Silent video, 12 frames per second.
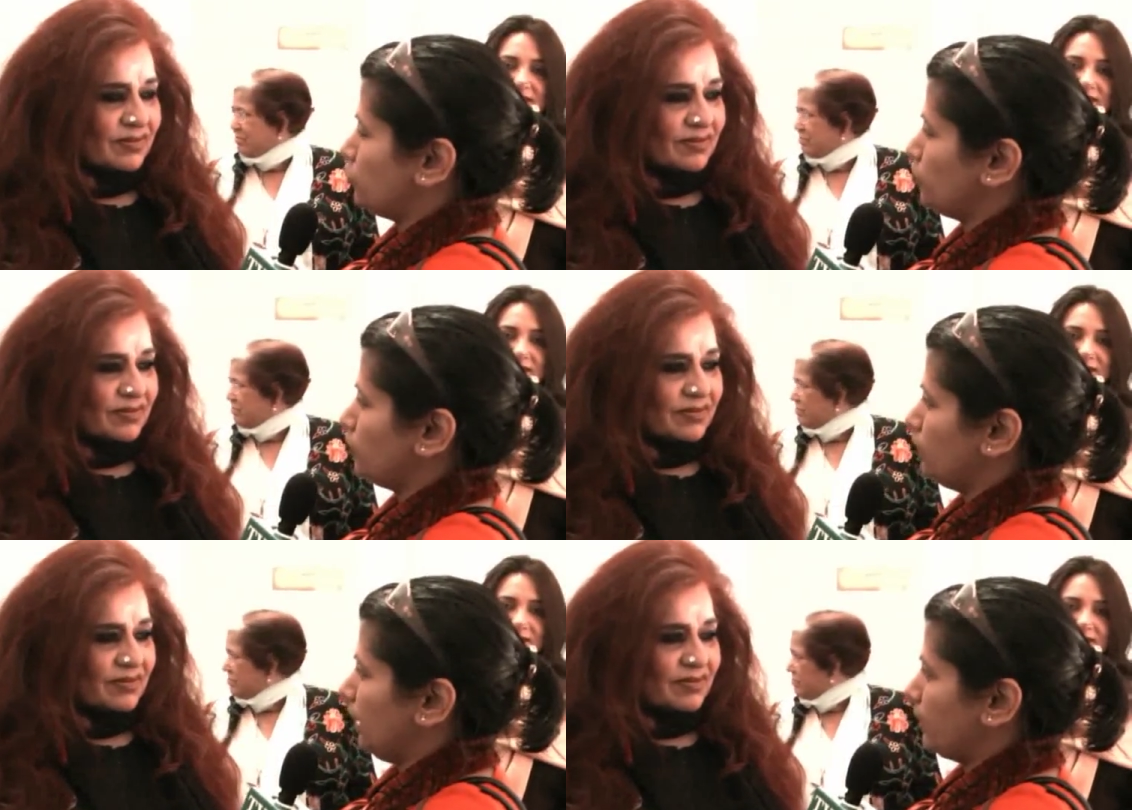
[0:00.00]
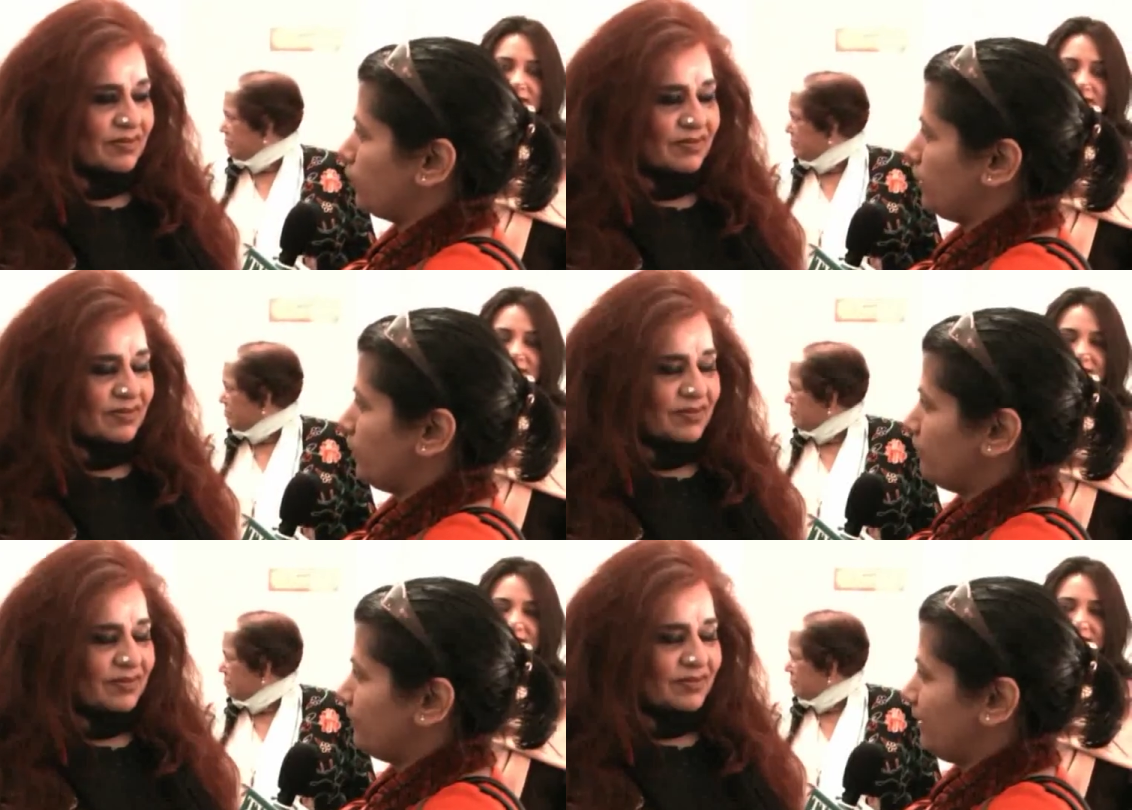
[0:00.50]
Speaker 1: you like
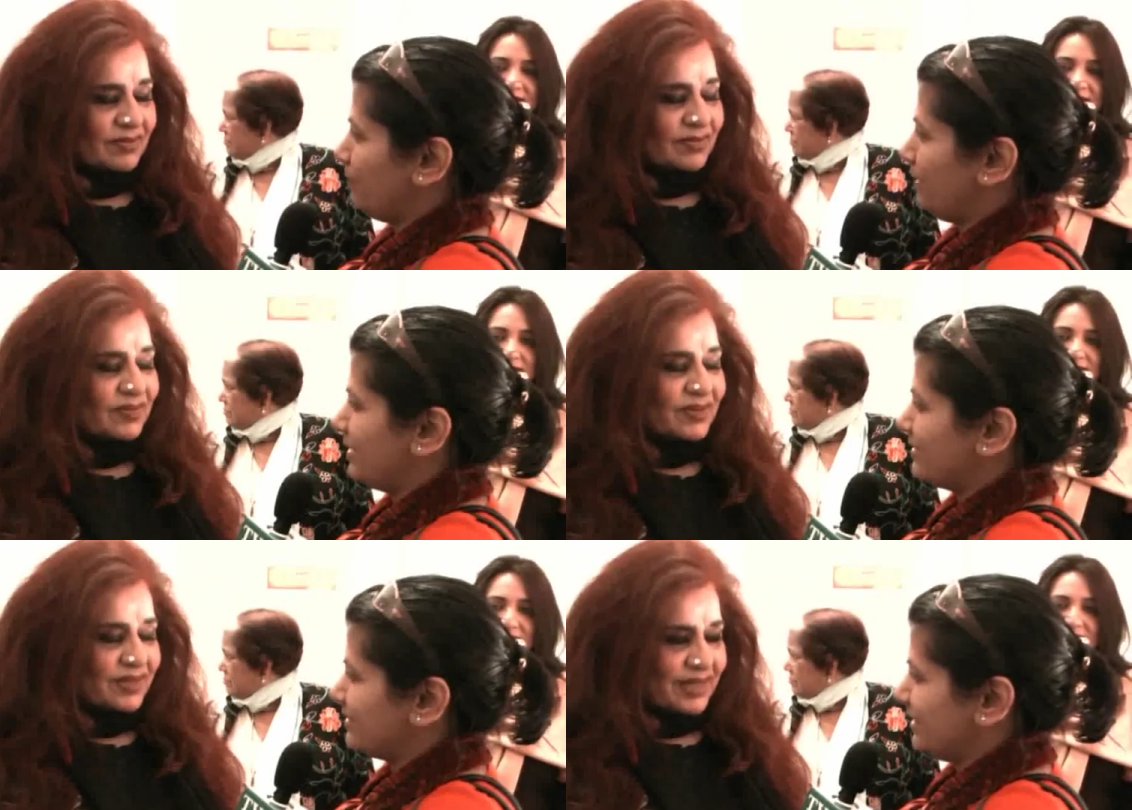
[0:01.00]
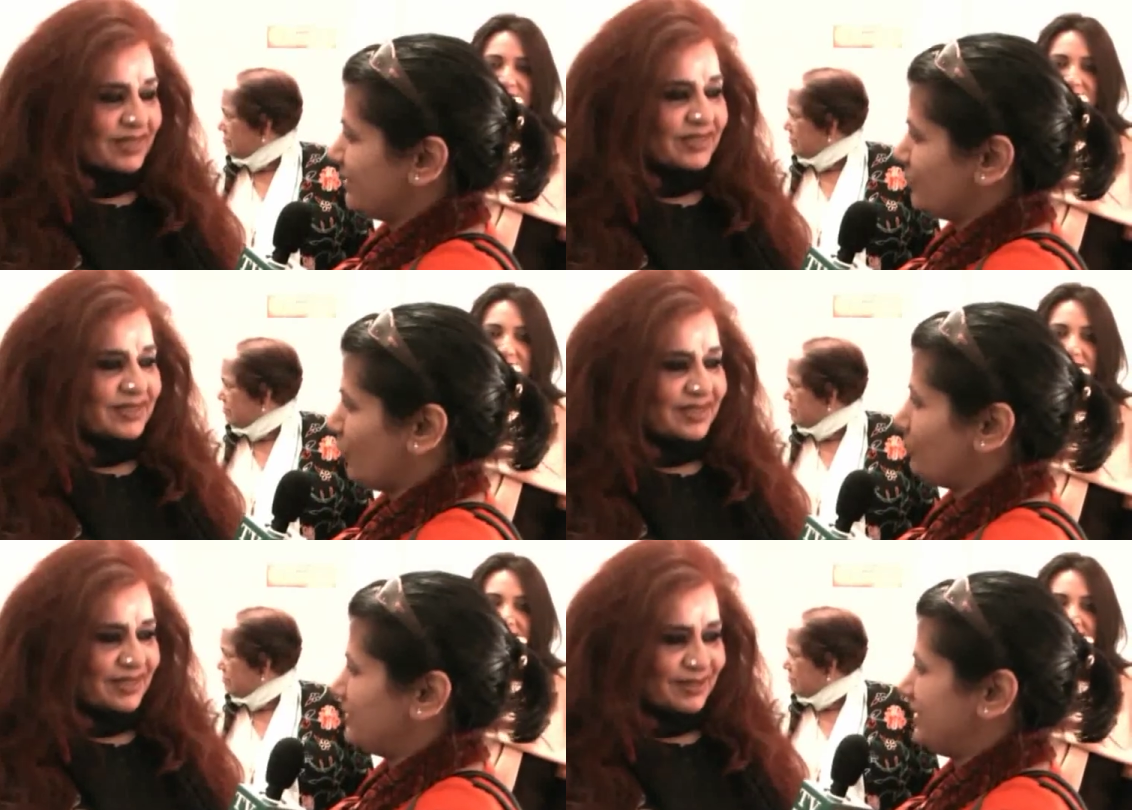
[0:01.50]
to give them as a
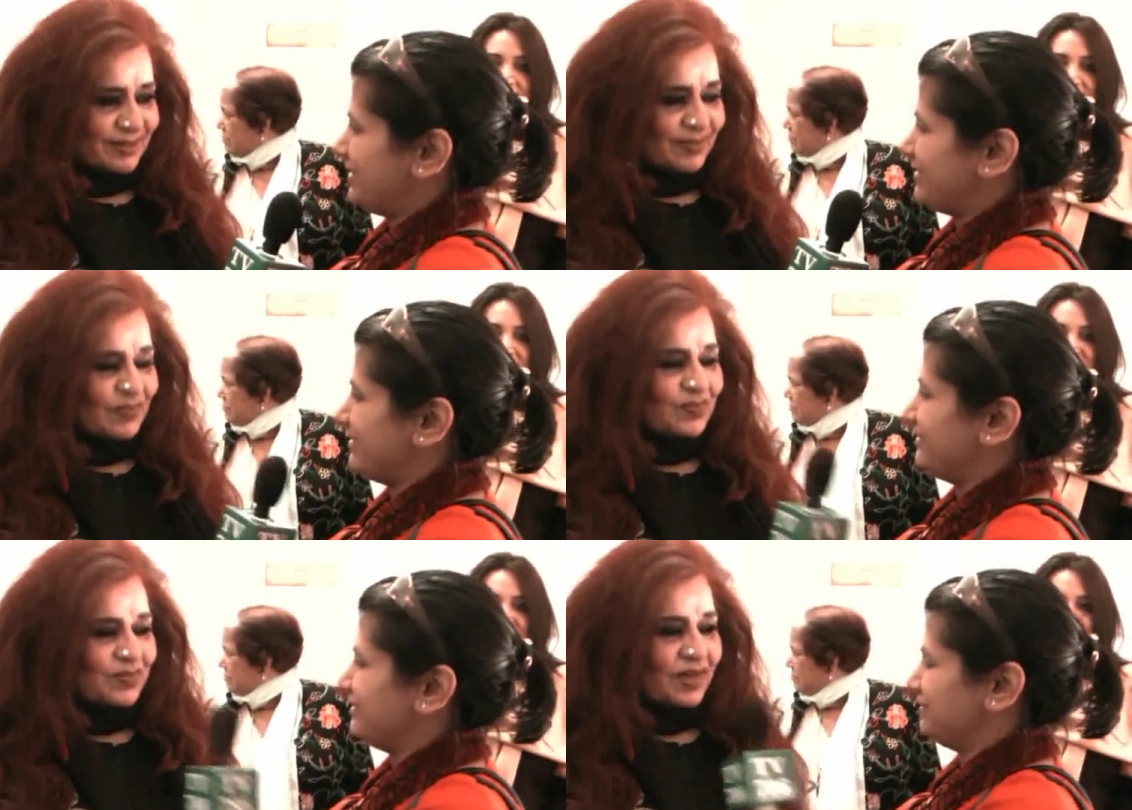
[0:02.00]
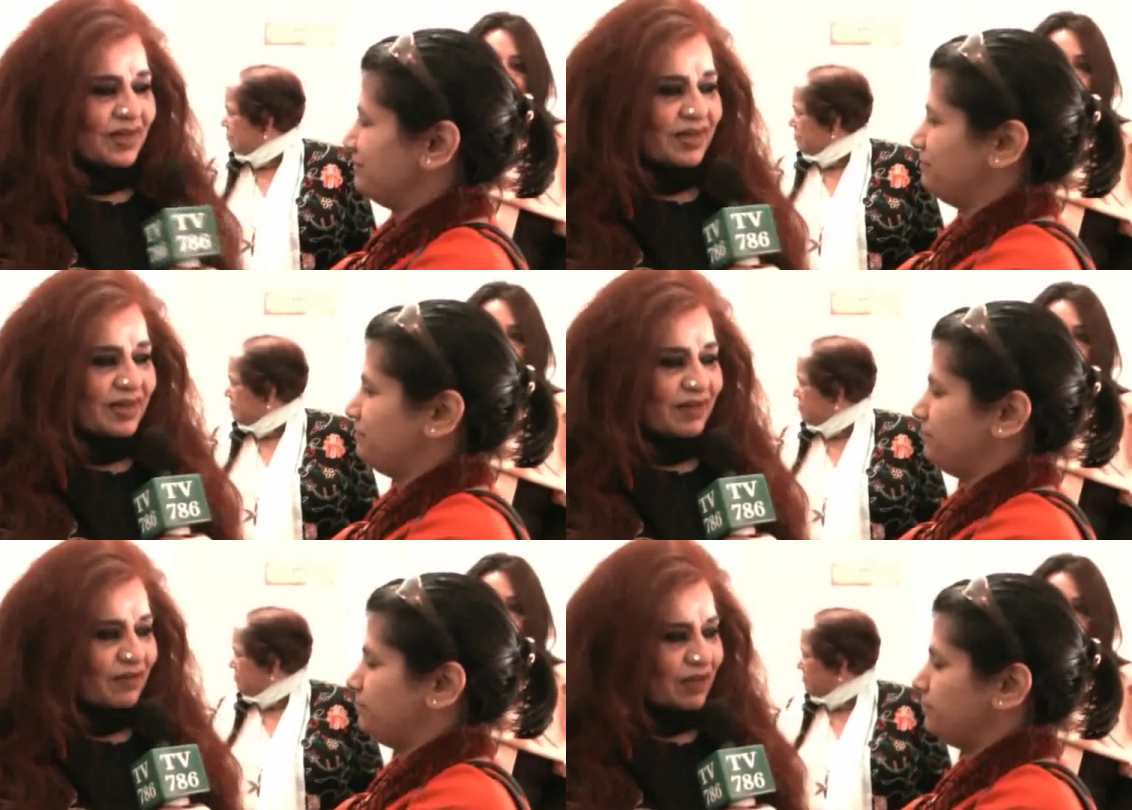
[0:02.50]
top secret?
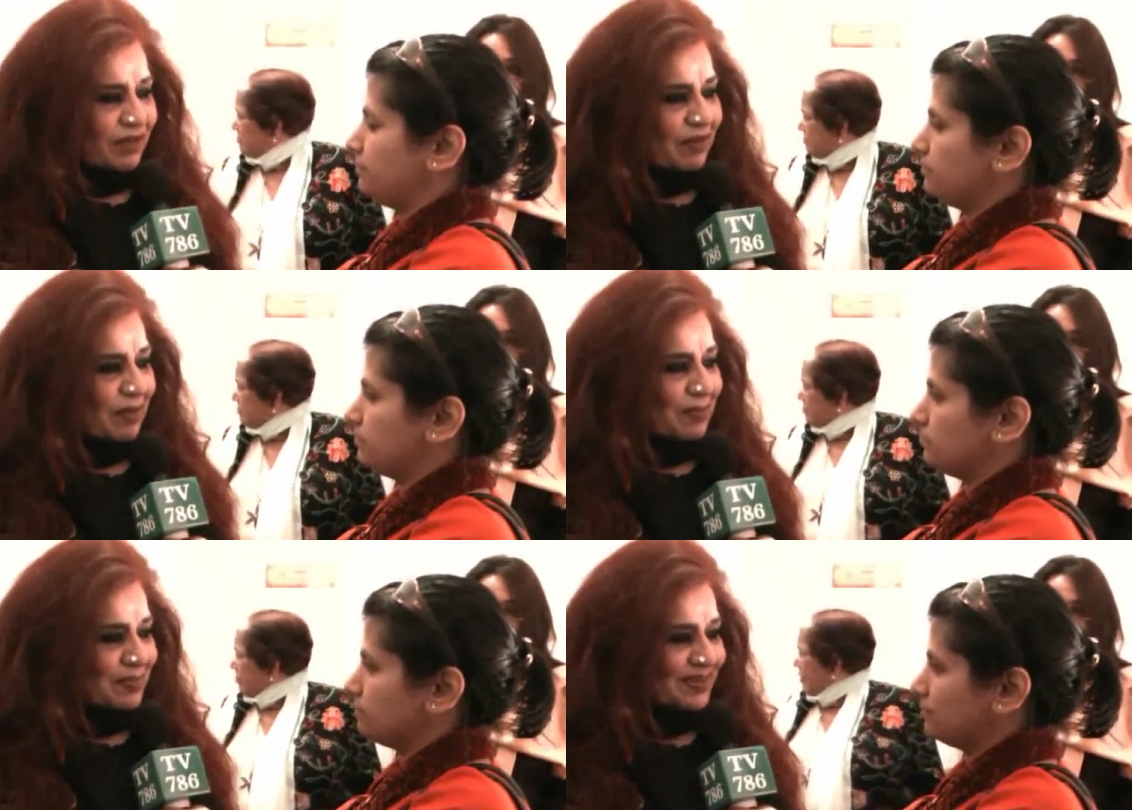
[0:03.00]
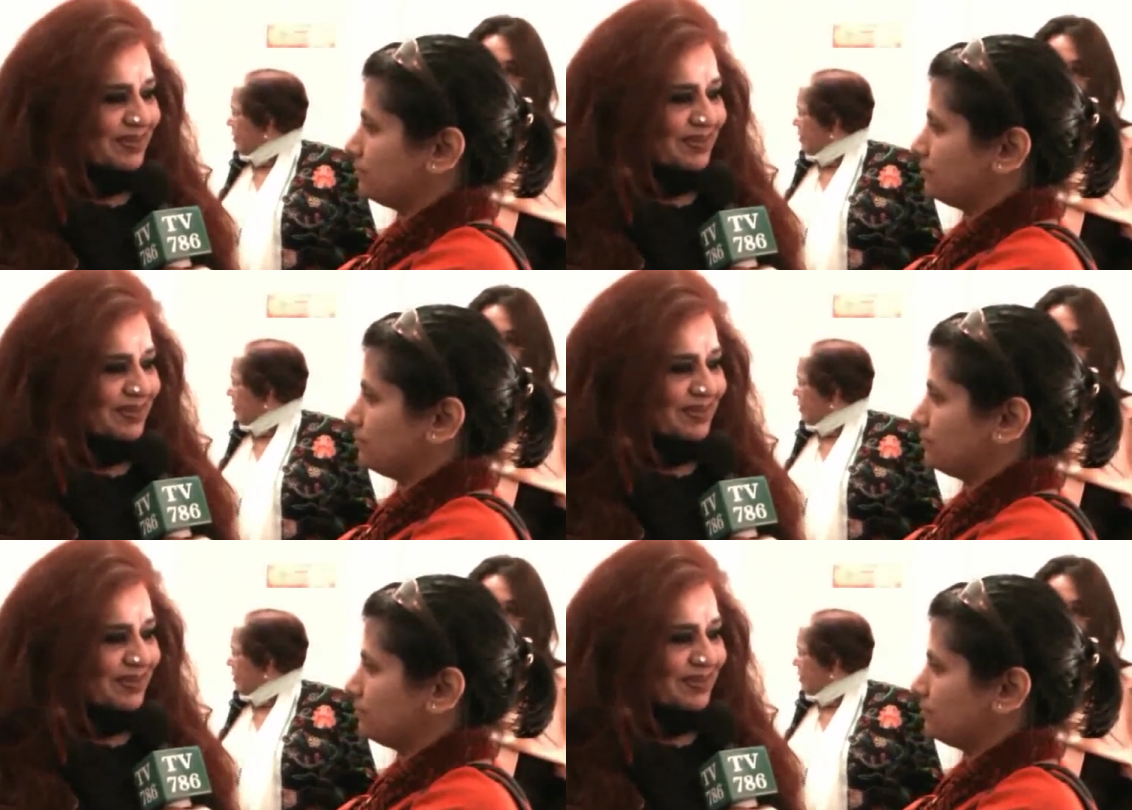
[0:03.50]
Speaker 2: Never give up.